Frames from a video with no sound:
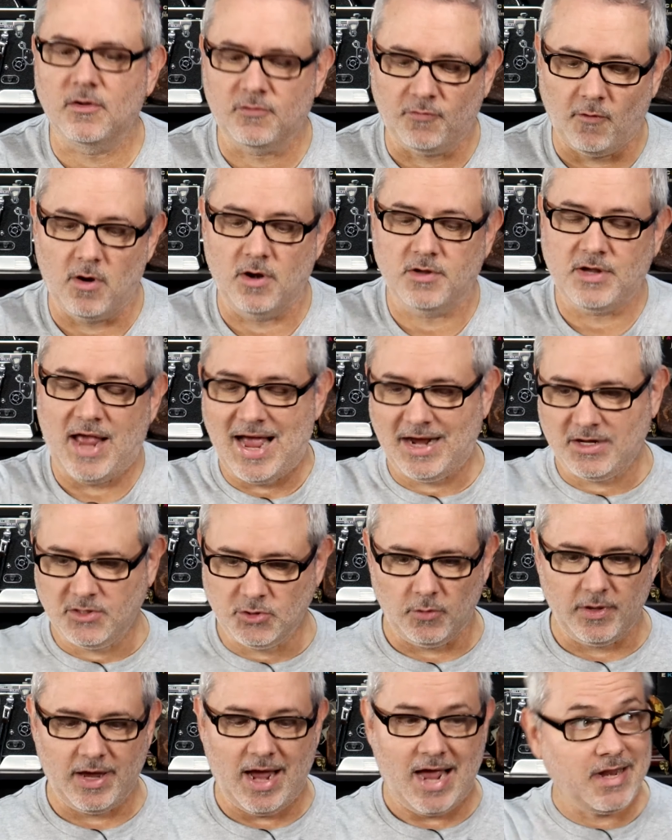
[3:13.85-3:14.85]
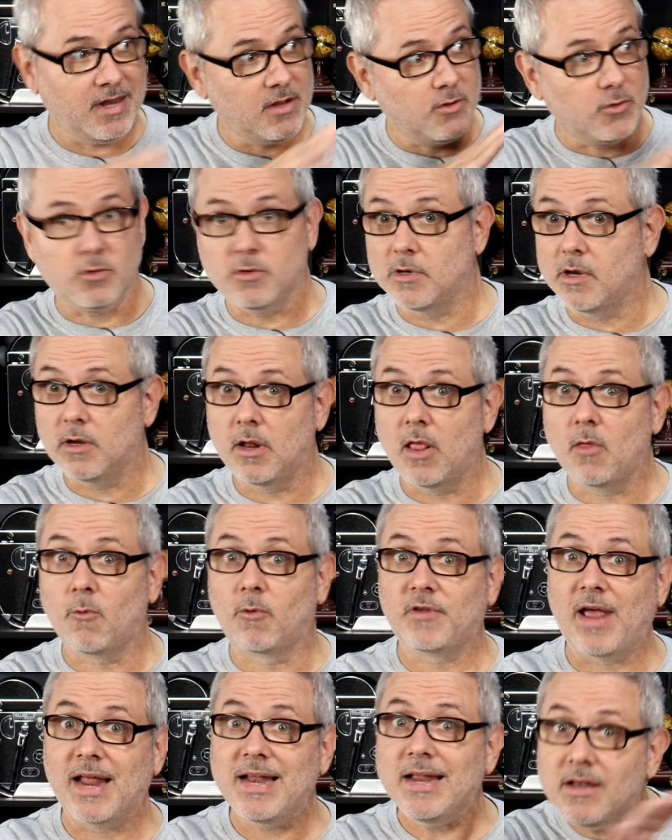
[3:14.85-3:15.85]
as far as actually, I didn't, in other
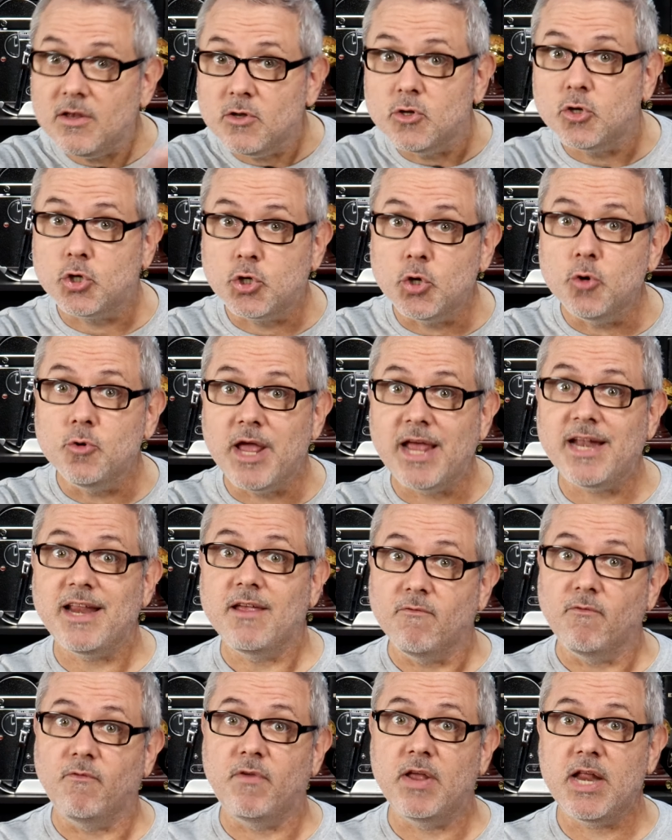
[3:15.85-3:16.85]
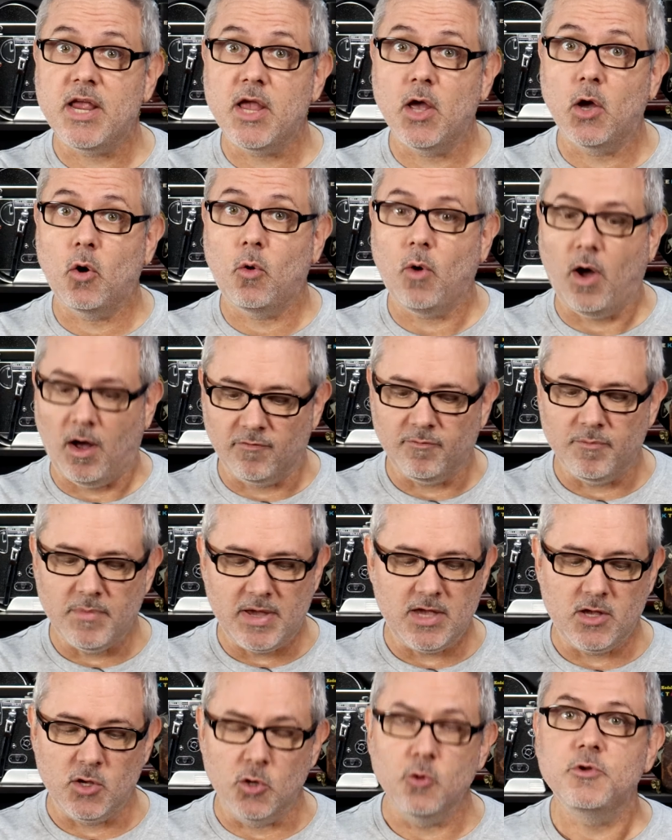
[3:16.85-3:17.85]
words, I didn't shoot any video of
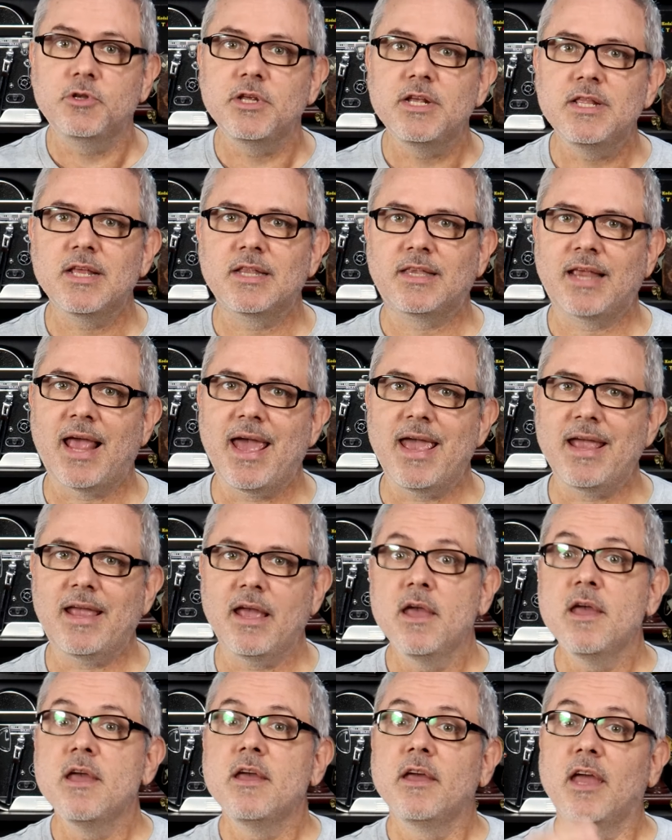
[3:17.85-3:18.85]
me using the tank.